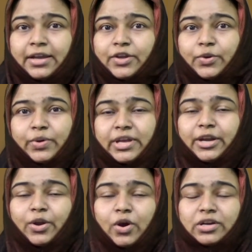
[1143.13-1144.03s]
You
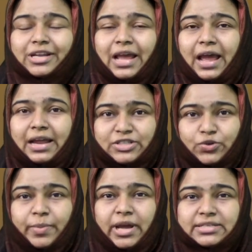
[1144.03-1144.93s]
cannot
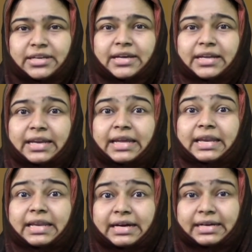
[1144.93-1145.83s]
automatically
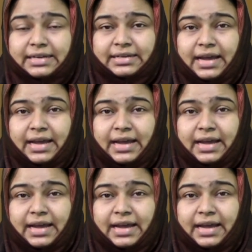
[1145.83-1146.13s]
learn it